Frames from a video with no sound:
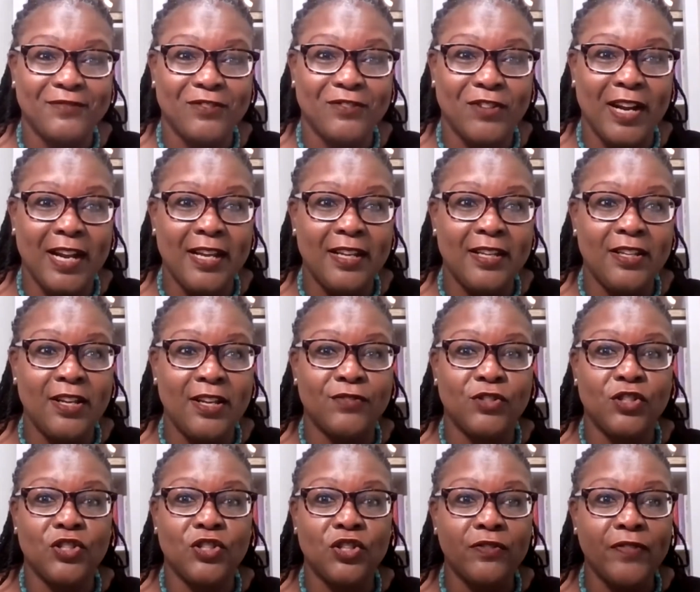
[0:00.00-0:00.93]
right you have
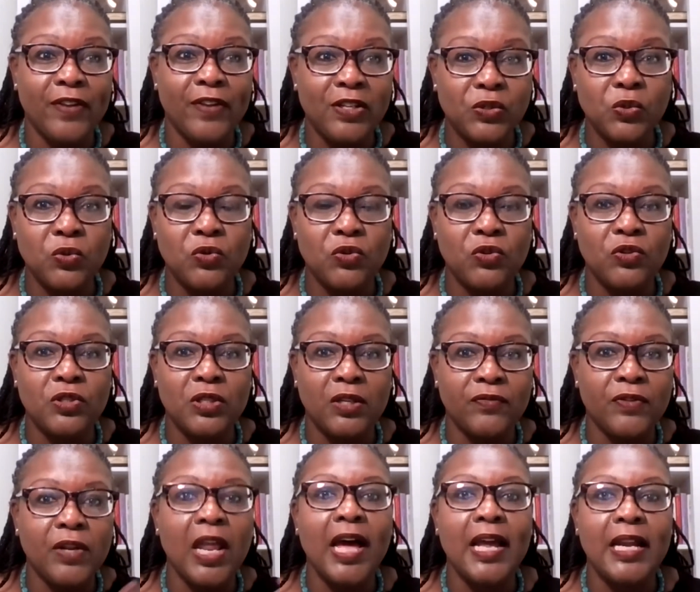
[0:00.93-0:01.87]
survey tools you
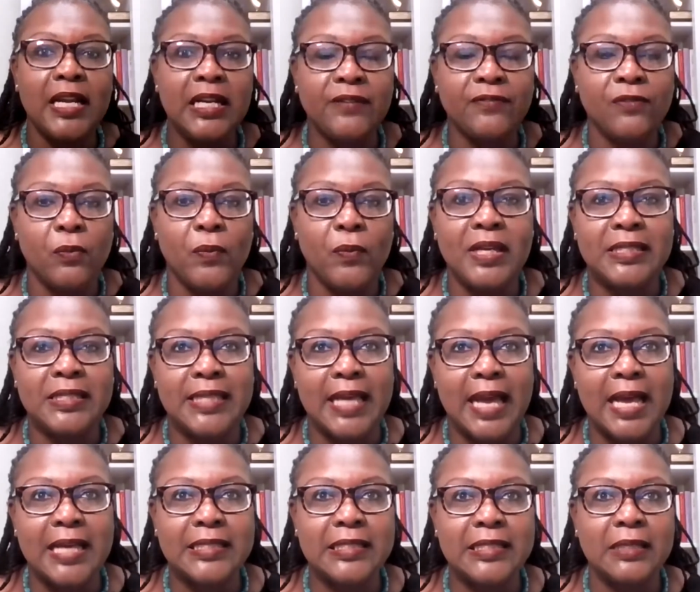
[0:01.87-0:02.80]
have a lot of different ways to
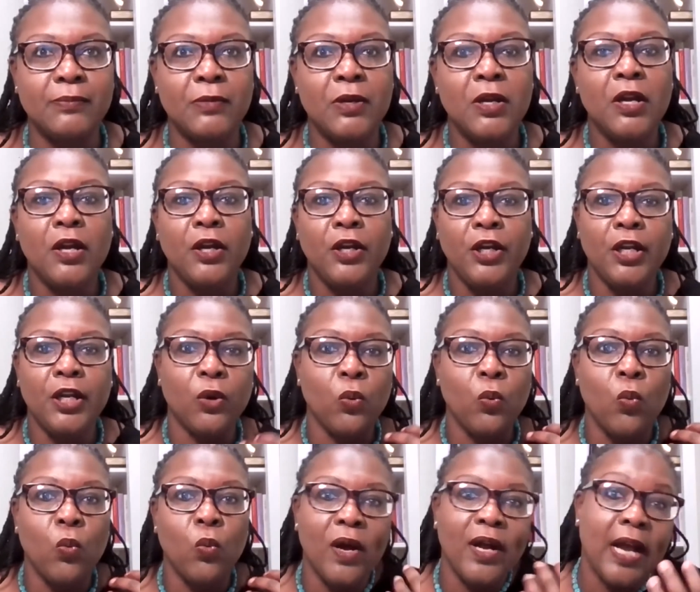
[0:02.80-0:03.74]
ask them you know
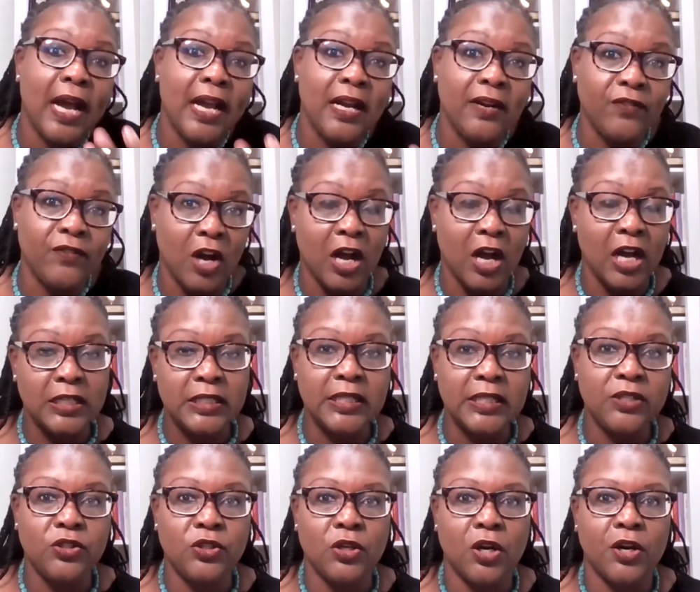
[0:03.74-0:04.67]
what kind of
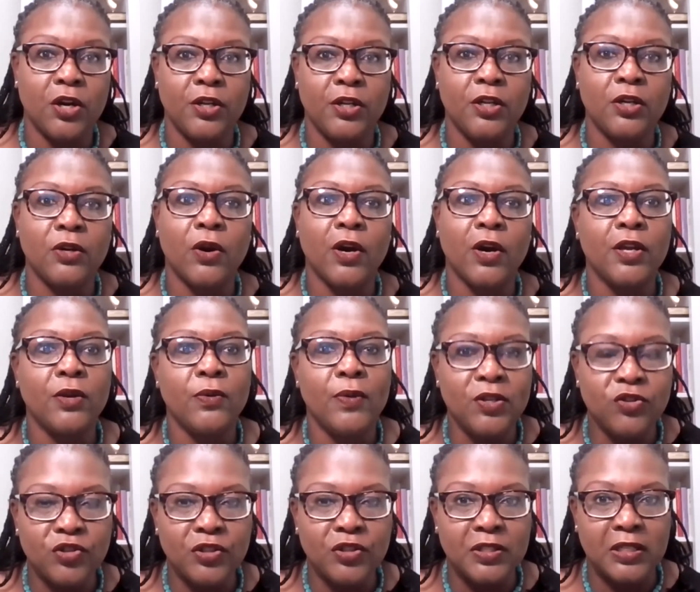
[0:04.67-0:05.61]
content are you know are you
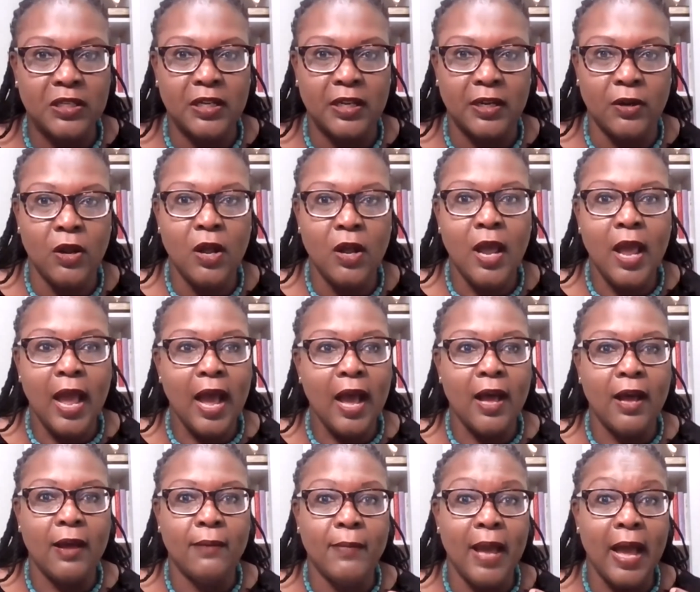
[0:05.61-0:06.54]
interested in
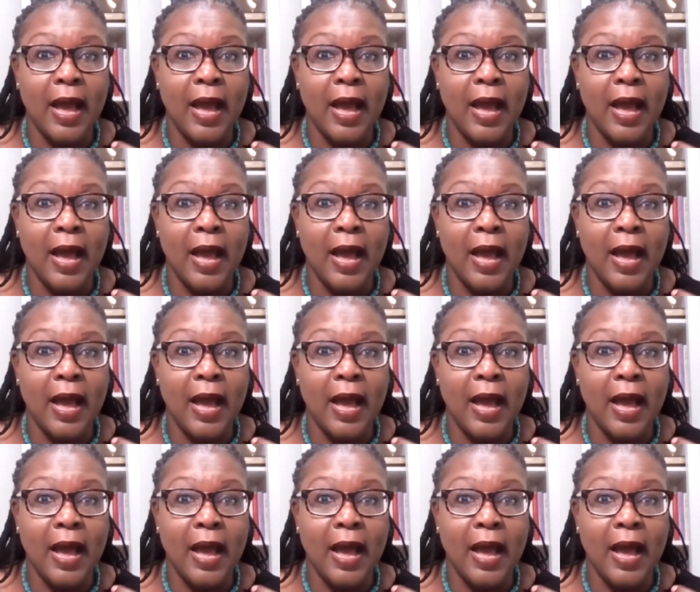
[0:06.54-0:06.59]
um,